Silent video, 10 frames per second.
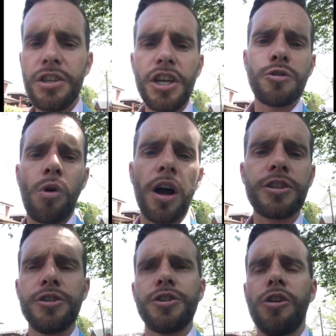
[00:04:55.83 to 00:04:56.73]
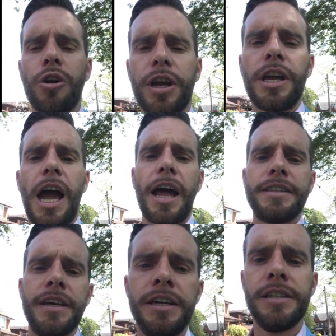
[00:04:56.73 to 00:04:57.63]
Dishwashers, you're looking
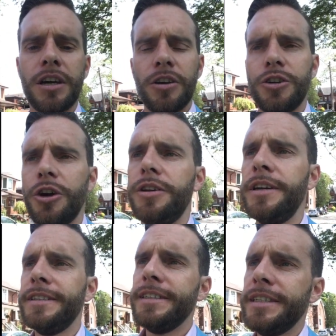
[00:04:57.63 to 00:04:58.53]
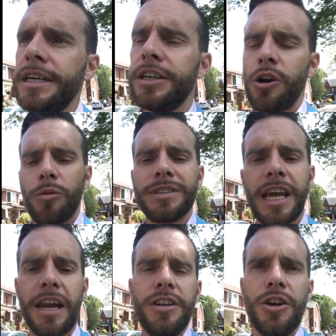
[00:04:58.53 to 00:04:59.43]
at a good
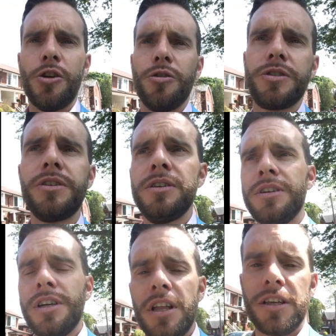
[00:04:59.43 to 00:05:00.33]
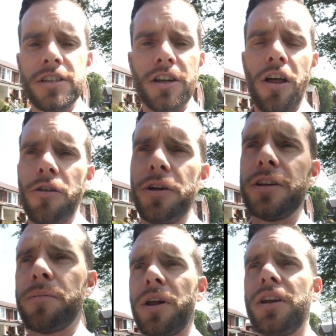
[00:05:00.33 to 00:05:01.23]
10 years. This is another
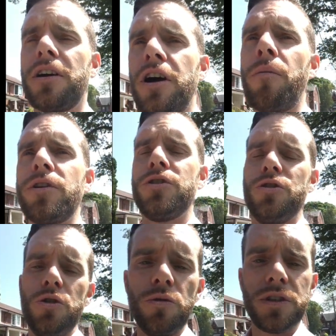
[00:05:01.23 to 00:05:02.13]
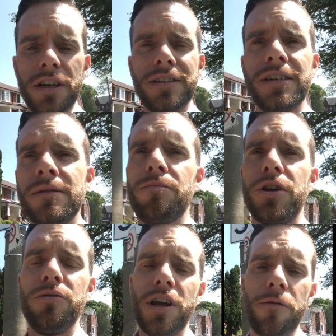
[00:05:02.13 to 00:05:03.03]
thing depending on how much you use it,
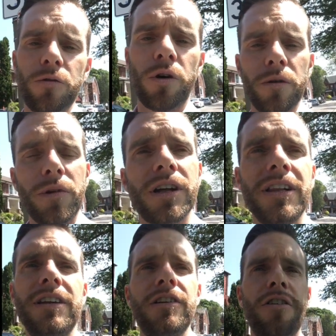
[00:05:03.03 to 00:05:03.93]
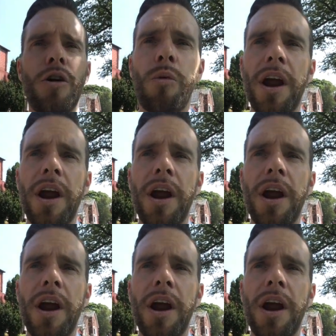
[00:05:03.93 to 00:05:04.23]
but you definitely want to be cleaning on a